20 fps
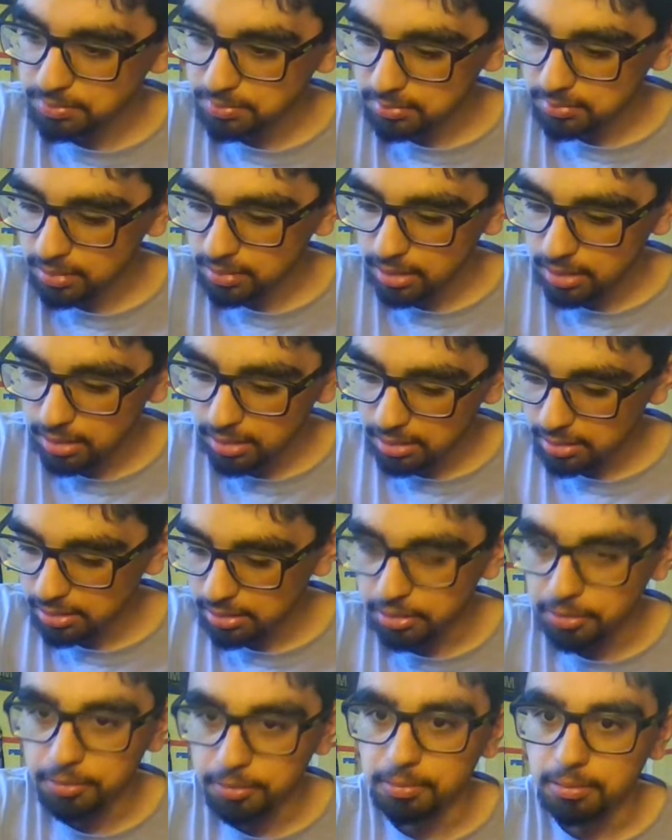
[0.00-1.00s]
I
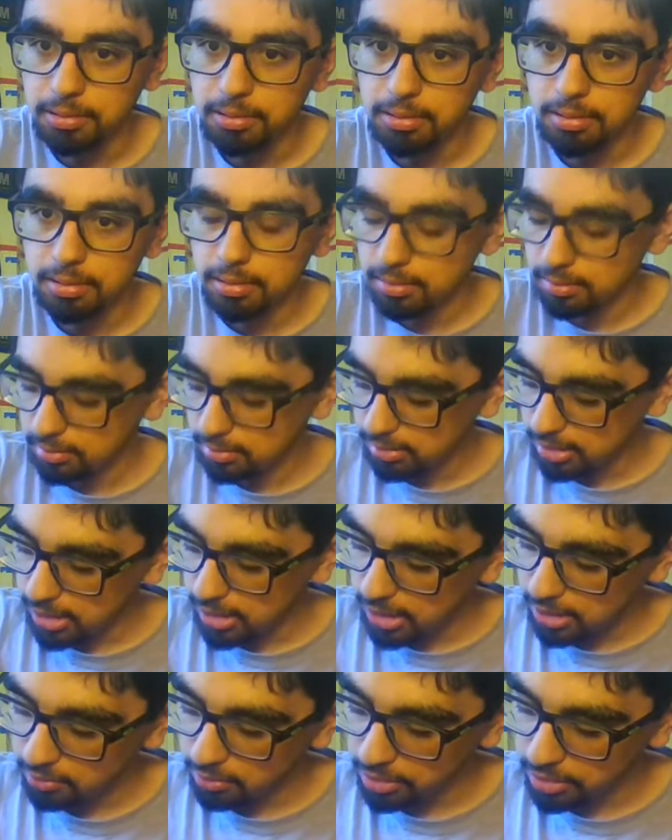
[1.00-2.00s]
don't
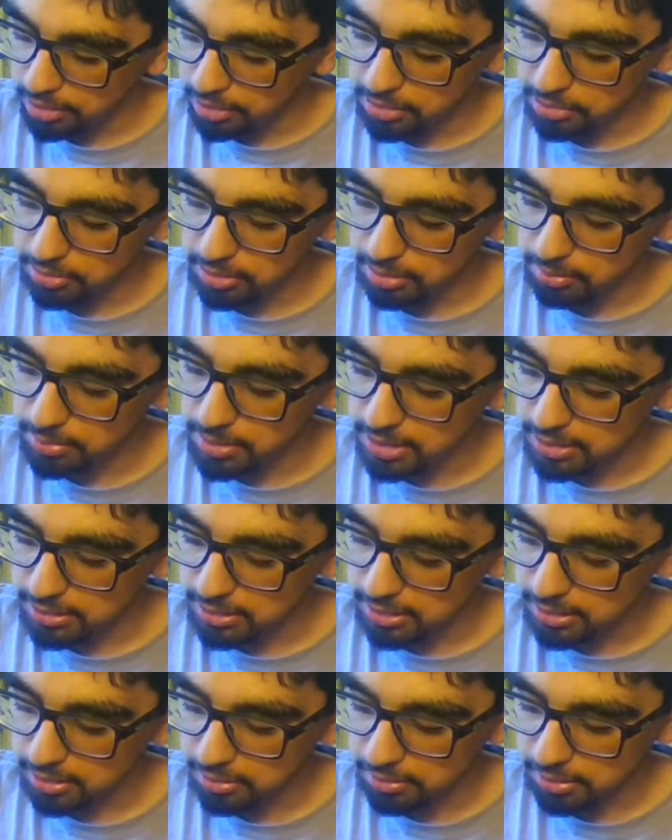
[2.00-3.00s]
have 120
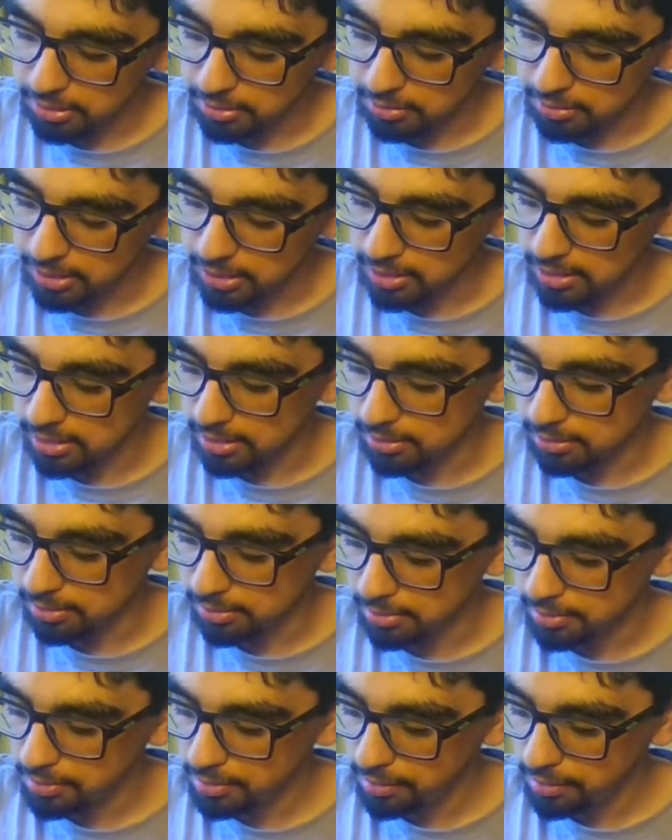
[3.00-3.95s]
bucks laying around right now.